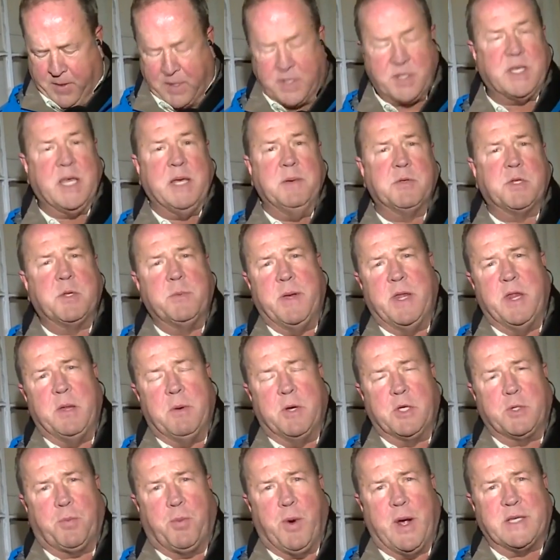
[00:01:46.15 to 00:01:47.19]
That seems to be the
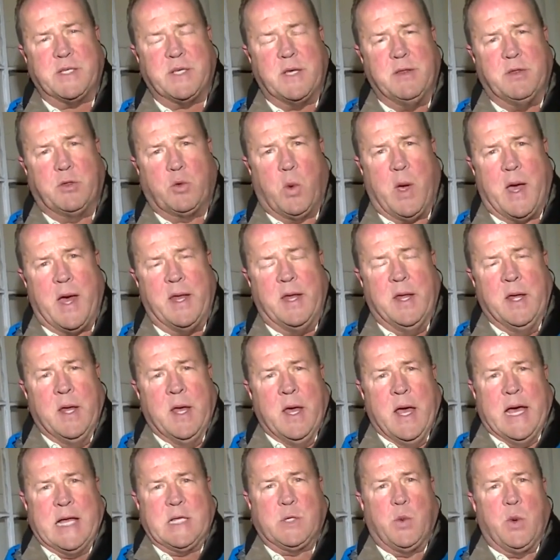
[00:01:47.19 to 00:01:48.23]
most pressing threat
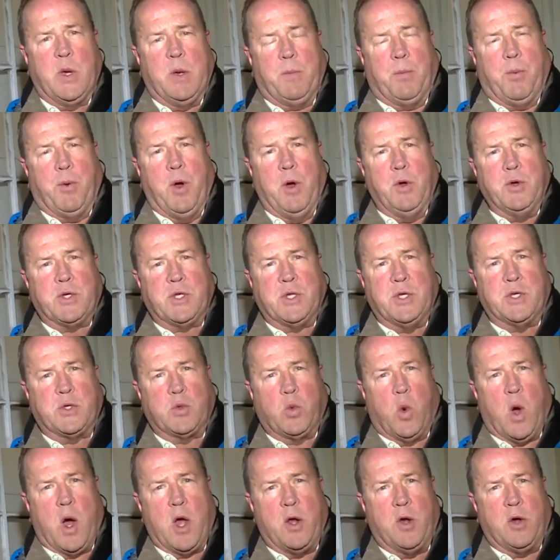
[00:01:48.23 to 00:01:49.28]
as we approach
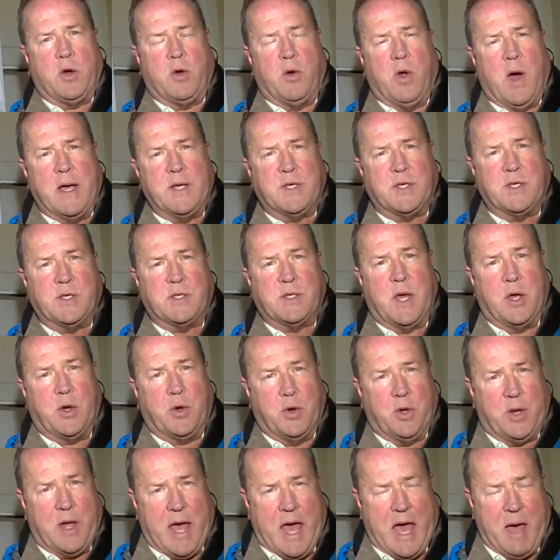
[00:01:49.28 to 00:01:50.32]
this water crisis that
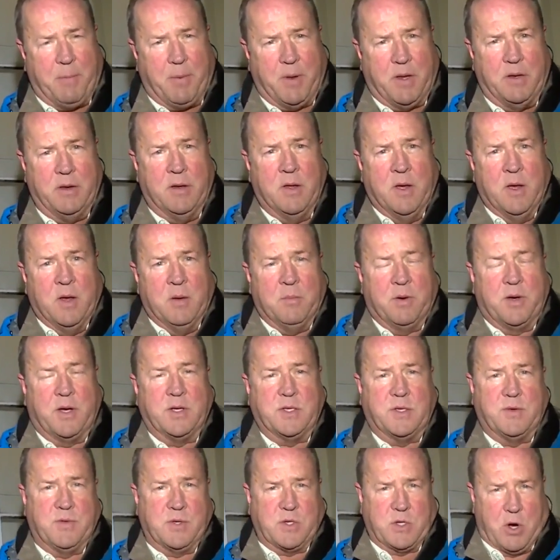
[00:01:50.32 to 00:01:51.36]
could happen
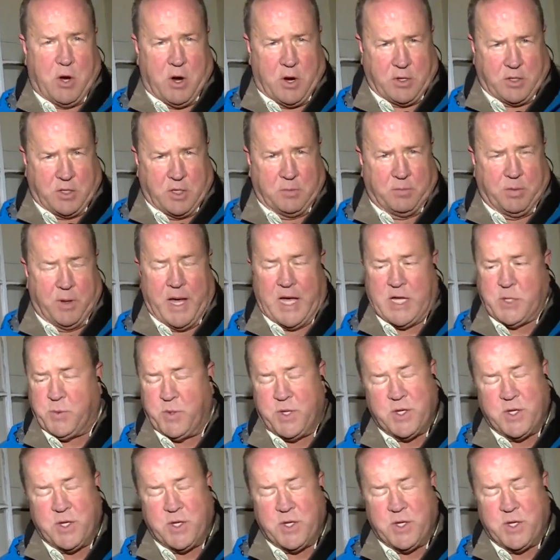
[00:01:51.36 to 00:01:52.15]
because of this Arctic blast.